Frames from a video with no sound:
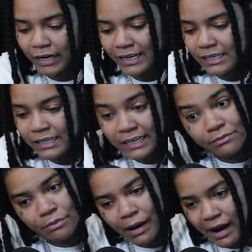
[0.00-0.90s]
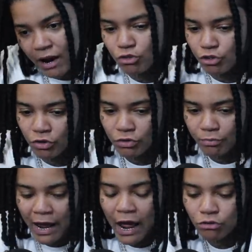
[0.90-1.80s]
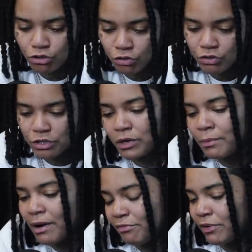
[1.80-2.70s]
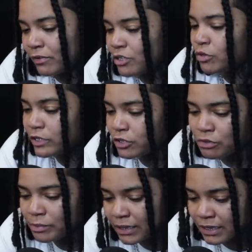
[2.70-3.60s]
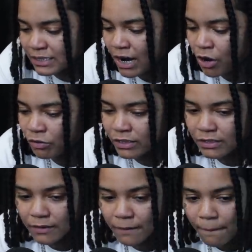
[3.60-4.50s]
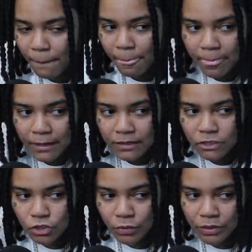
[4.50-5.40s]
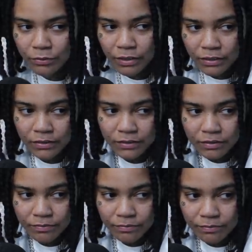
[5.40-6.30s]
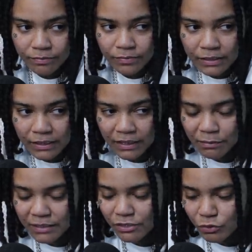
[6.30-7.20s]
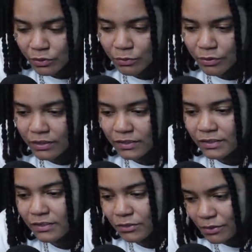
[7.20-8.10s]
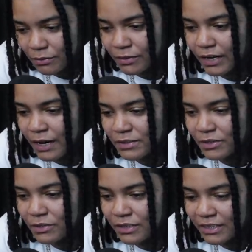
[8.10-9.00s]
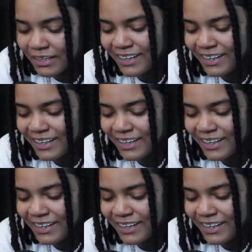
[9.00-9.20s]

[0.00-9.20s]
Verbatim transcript: Like in even my outro, my outro is one of my favorite joints too because not how many only, joints in, in total? Twenty one. Oh, okay. You know what I mean? Twenty one. Twenty one. Absolutely.